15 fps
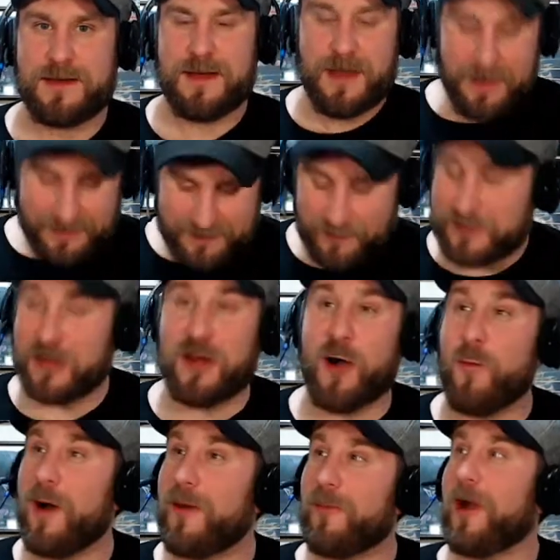You know
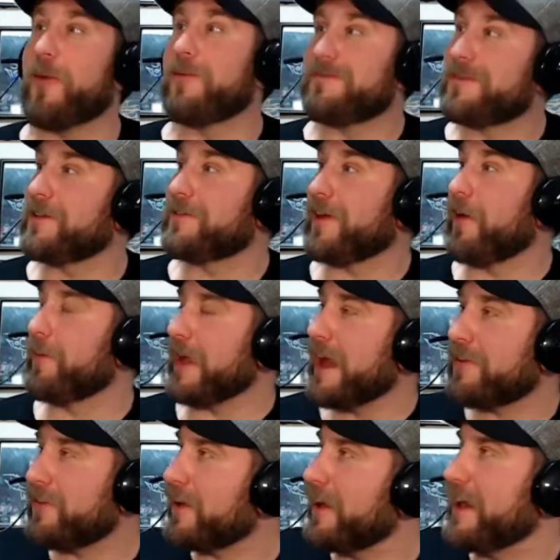what? Are we
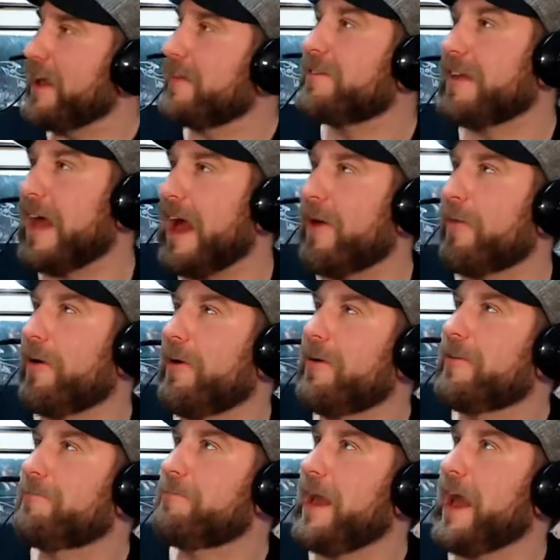actually going to hit the hour?
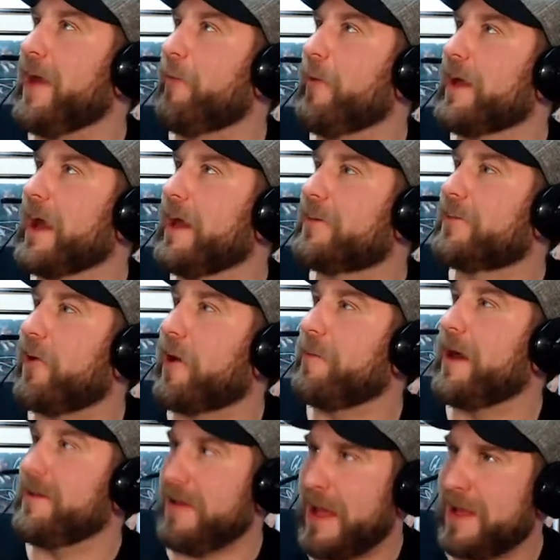Man, we got to talk
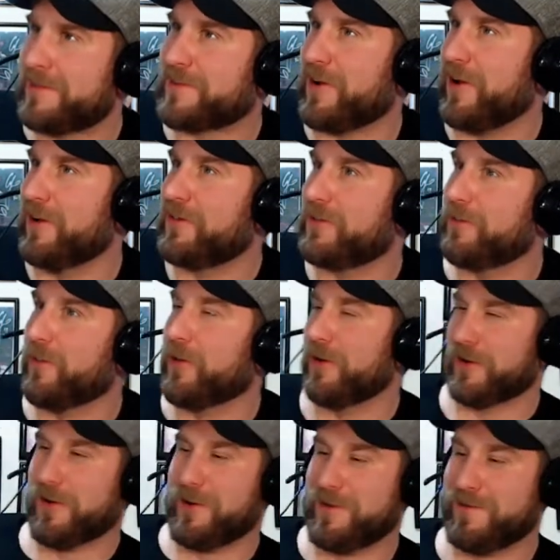about NASCAR some more
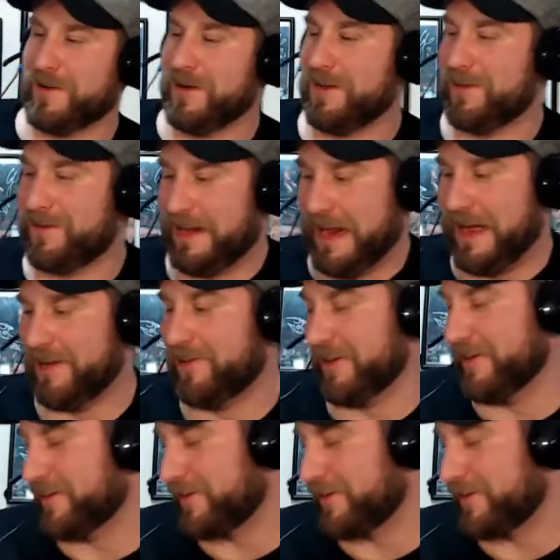and go off on other tangents so